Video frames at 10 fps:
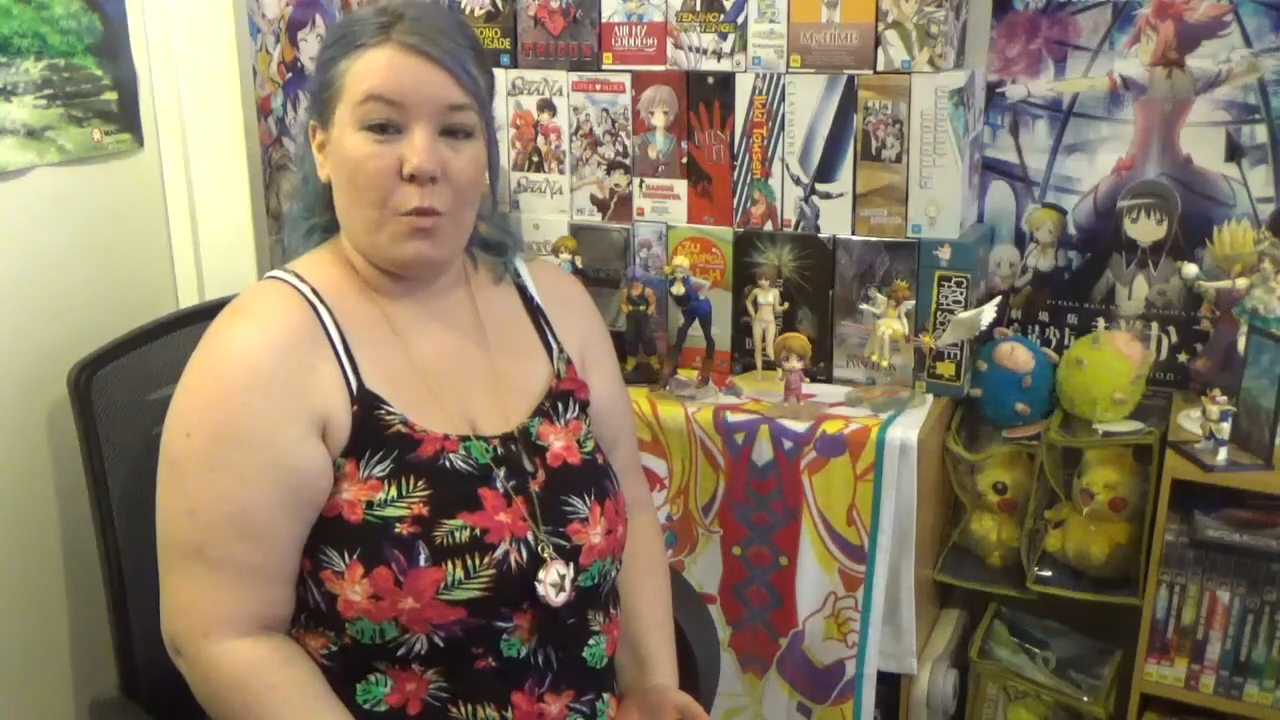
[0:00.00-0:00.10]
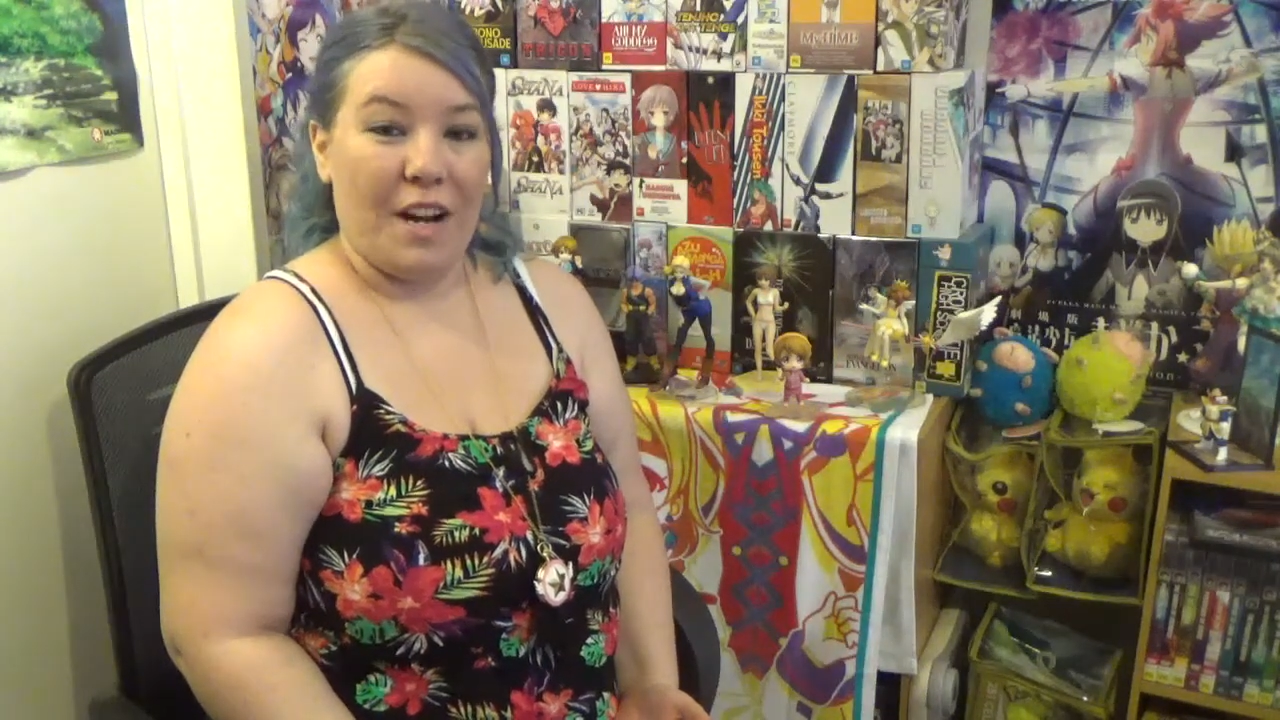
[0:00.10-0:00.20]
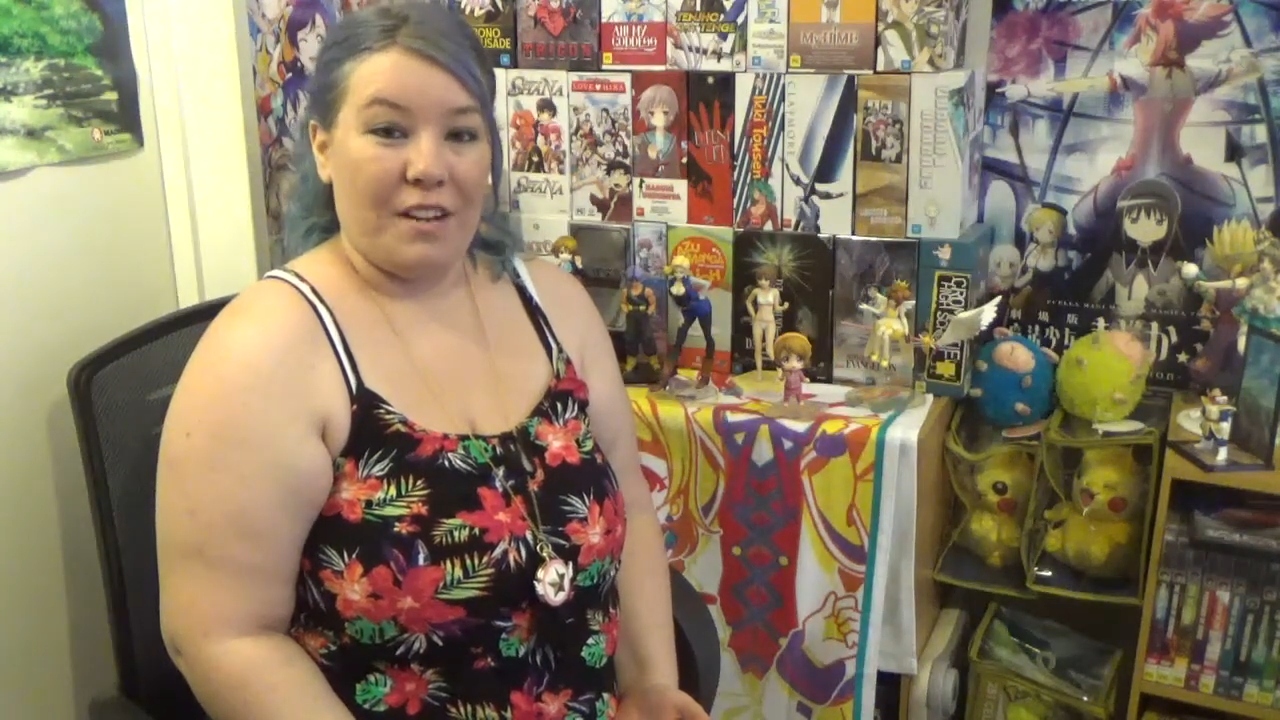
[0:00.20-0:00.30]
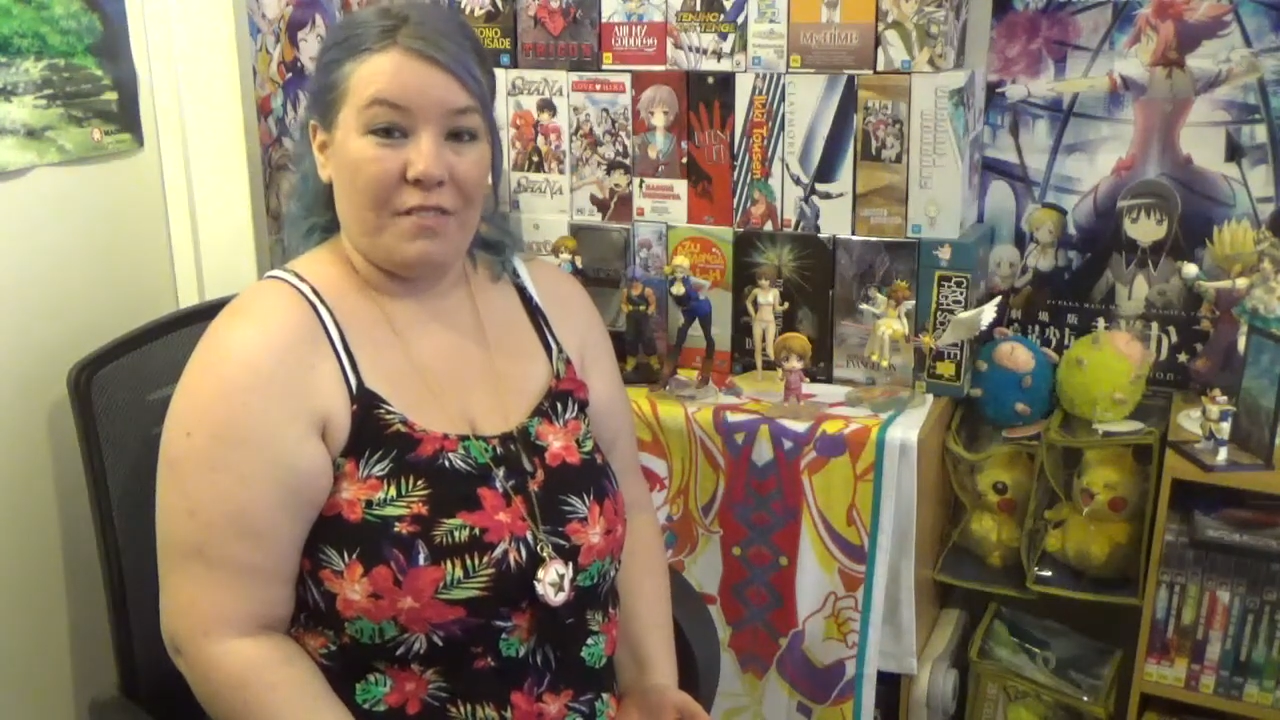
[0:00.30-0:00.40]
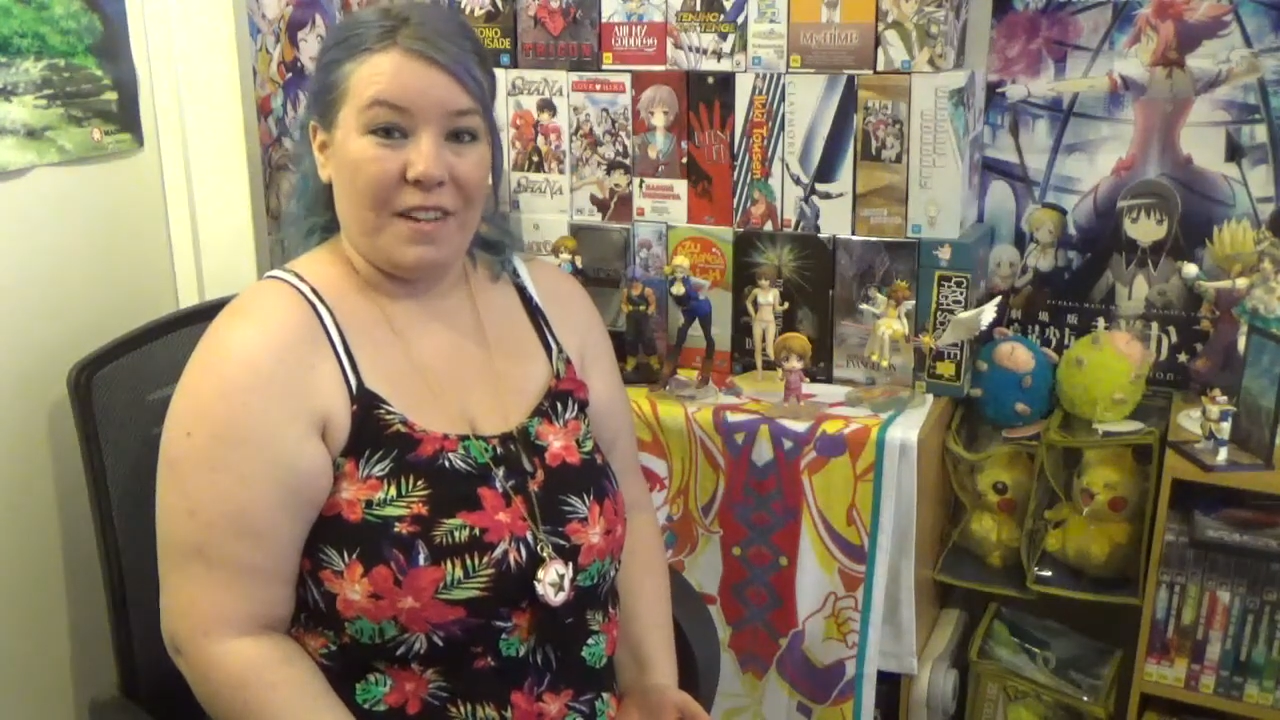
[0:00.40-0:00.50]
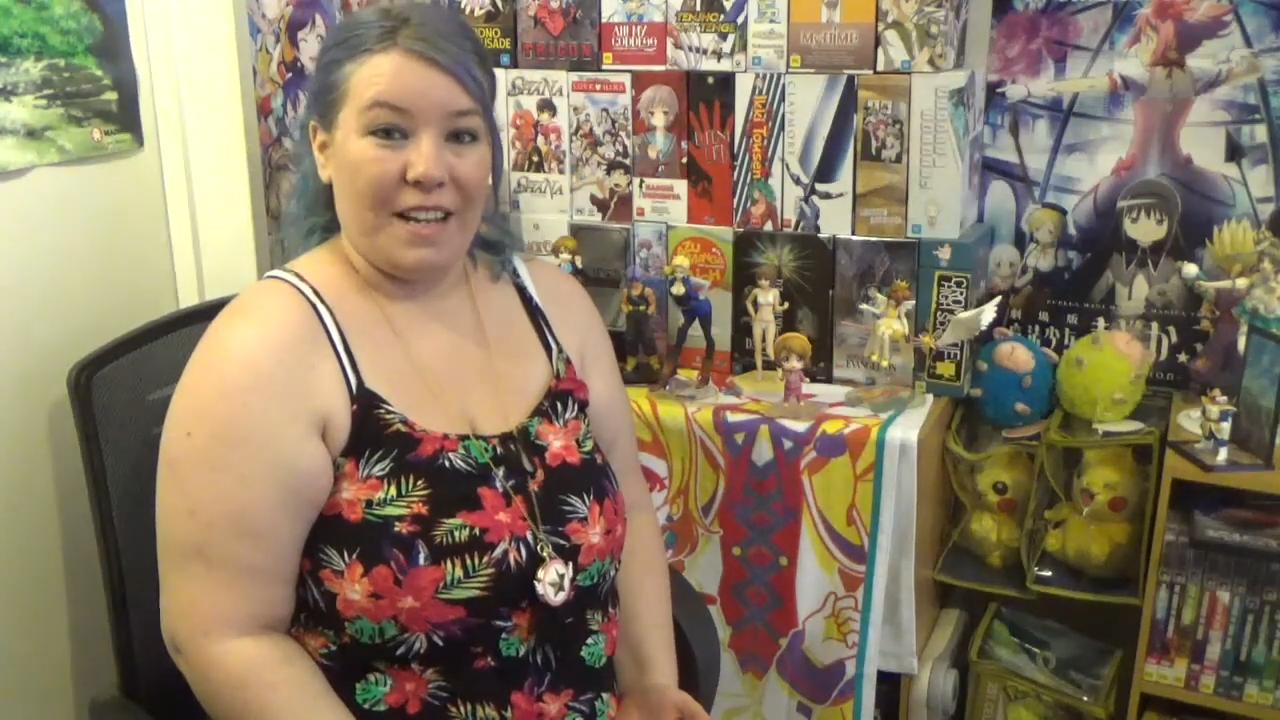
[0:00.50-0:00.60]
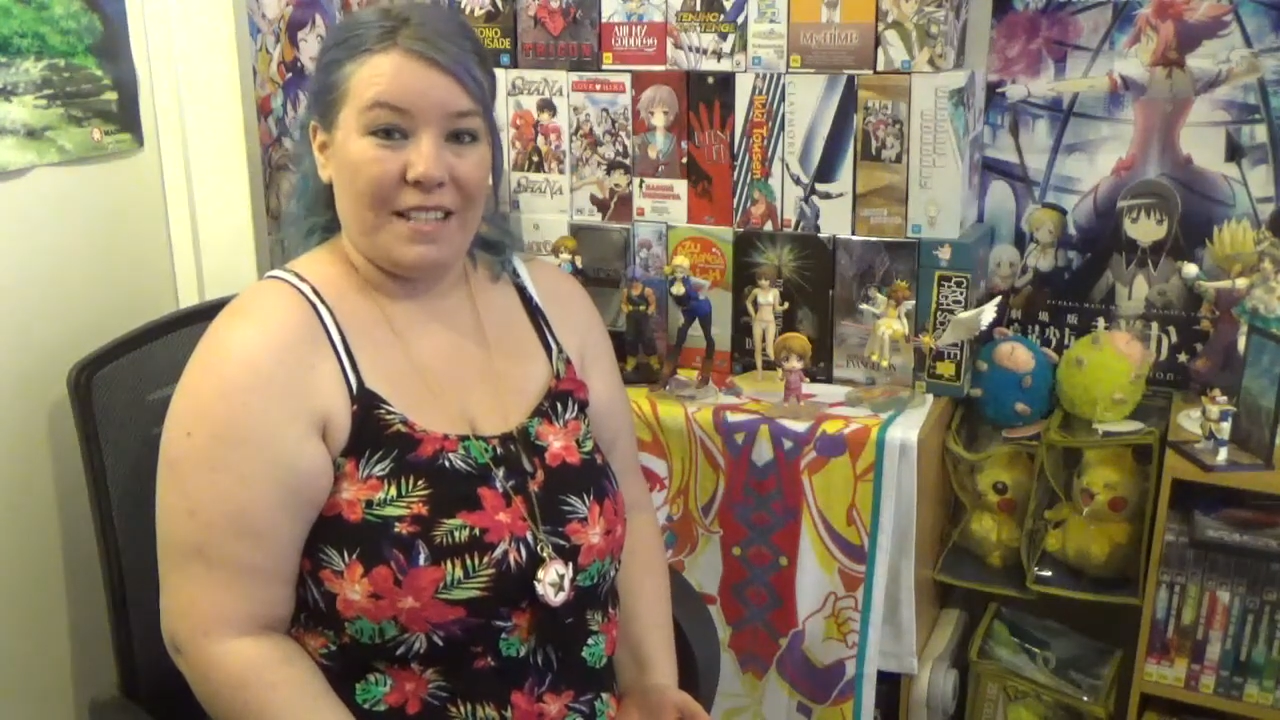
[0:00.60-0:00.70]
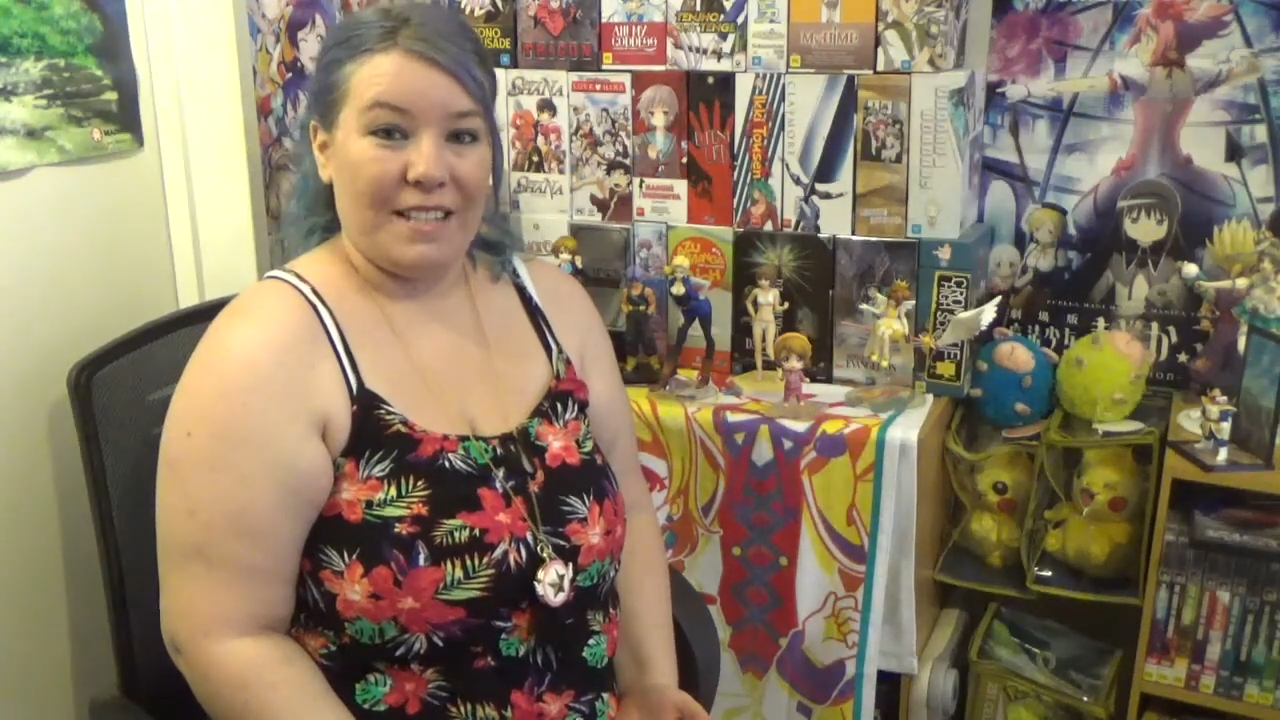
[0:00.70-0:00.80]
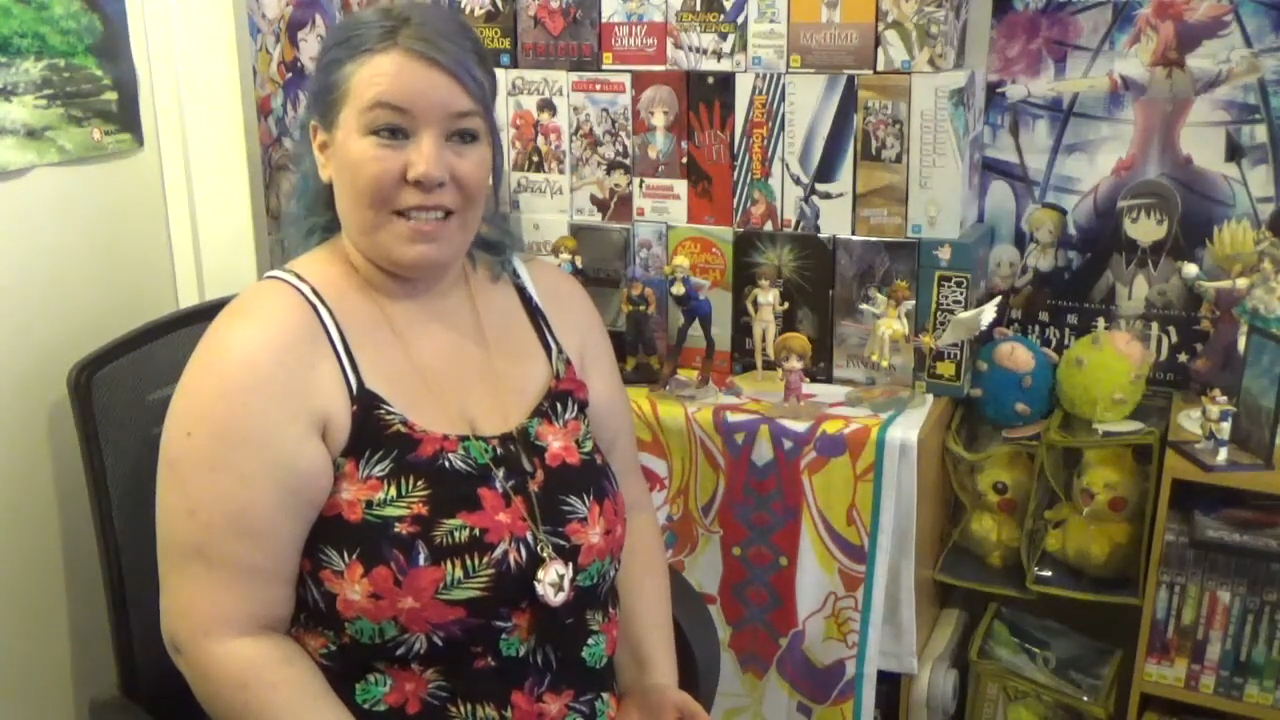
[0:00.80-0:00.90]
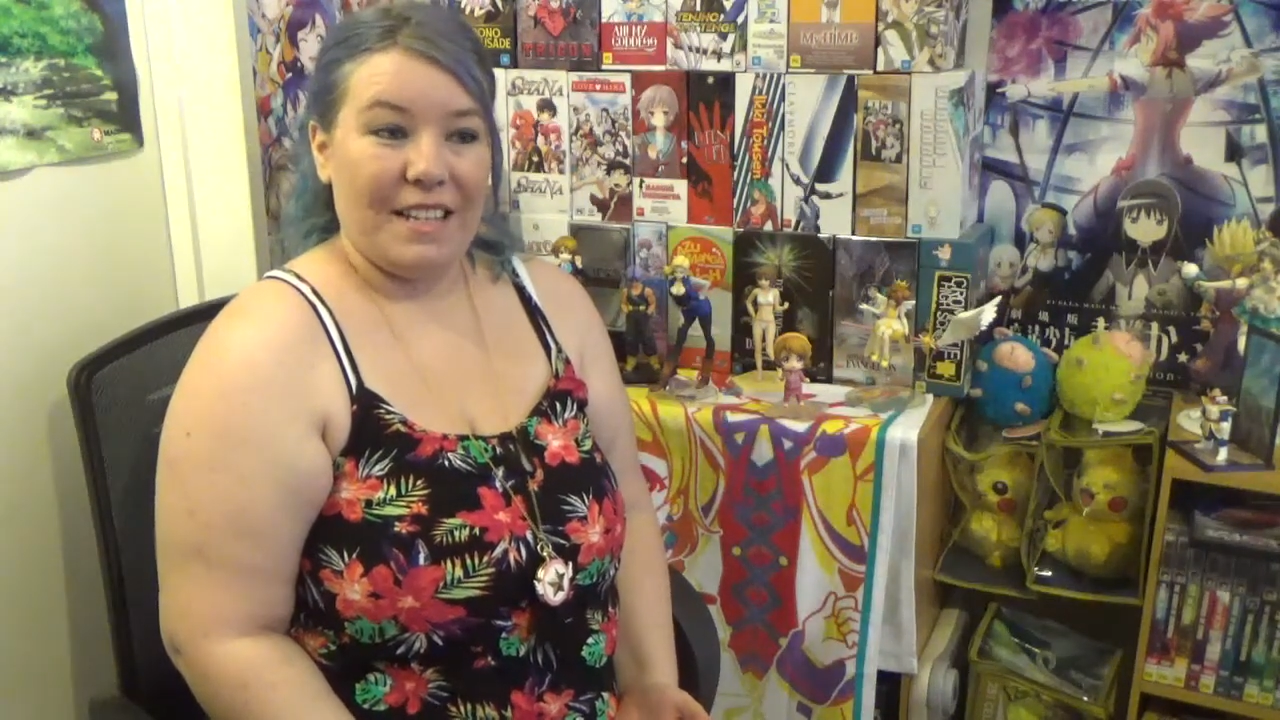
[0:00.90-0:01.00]

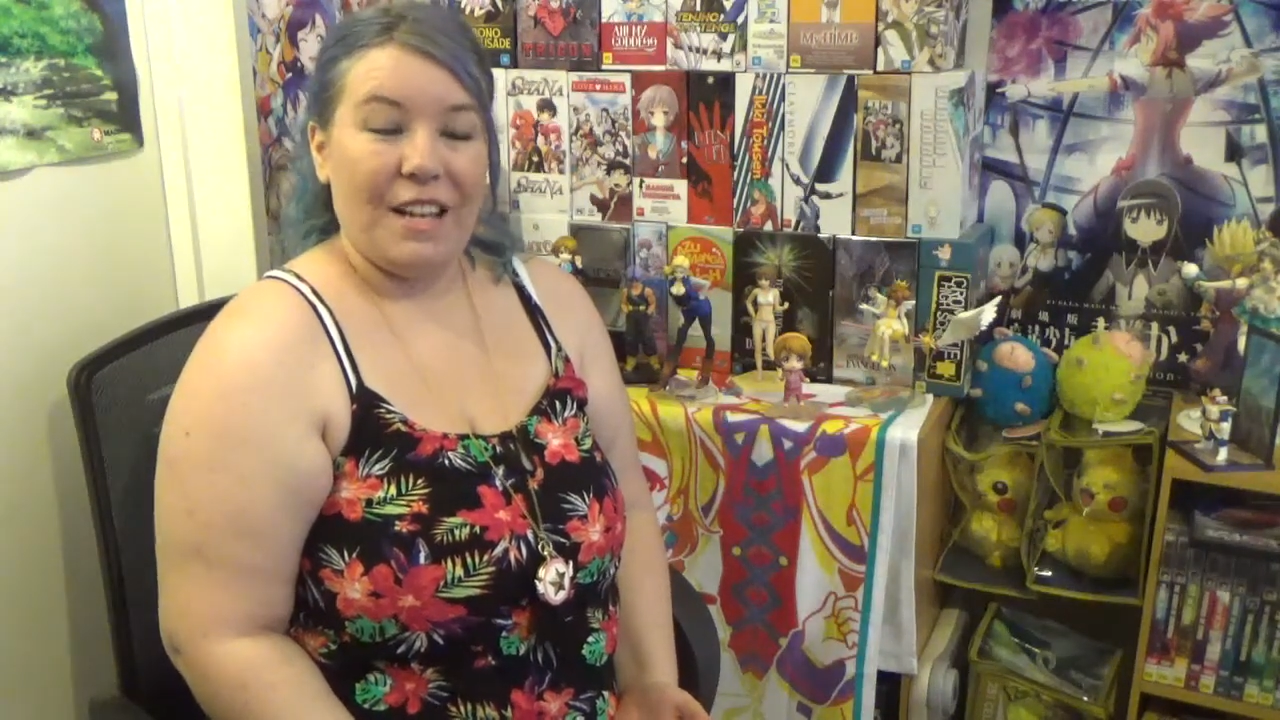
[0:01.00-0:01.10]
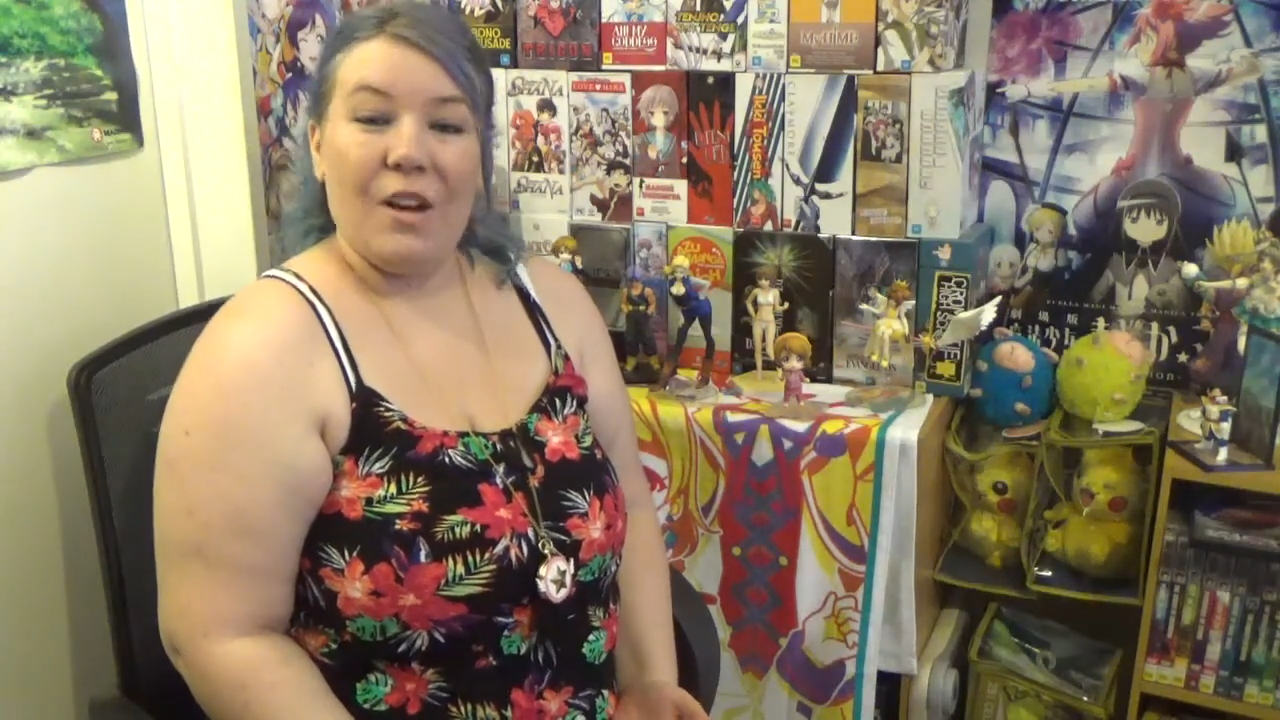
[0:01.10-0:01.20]
Wonderfest.